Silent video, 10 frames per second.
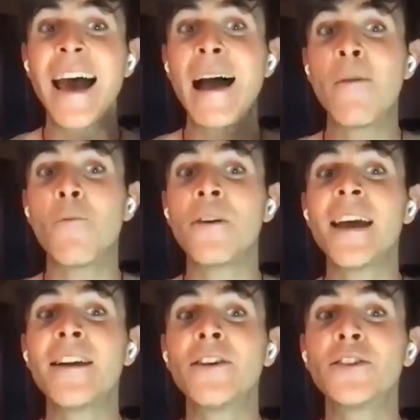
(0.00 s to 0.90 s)
And we
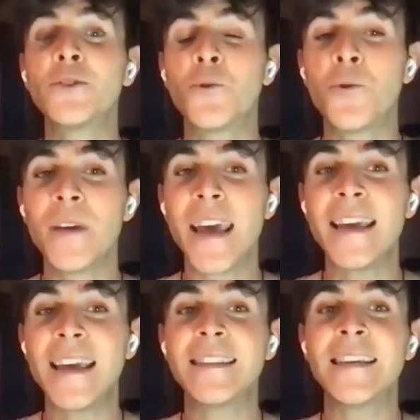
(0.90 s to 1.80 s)
are not
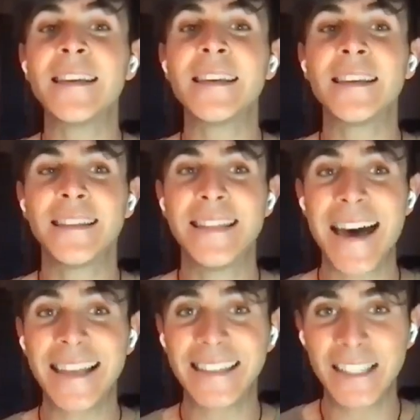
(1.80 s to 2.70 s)
creating
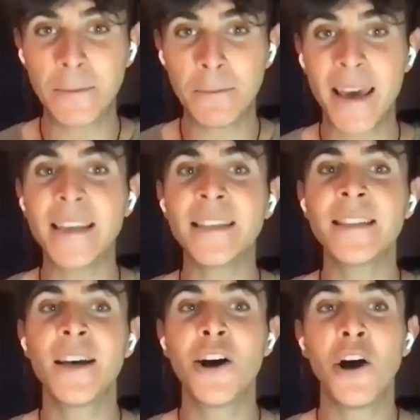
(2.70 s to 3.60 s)
that
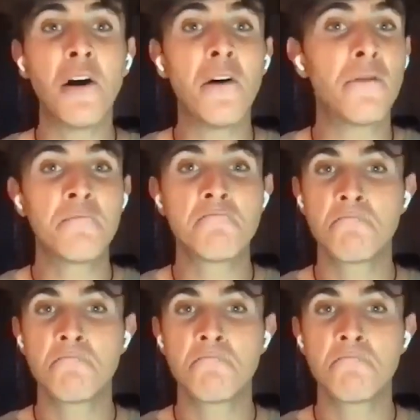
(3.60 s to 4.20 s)
space of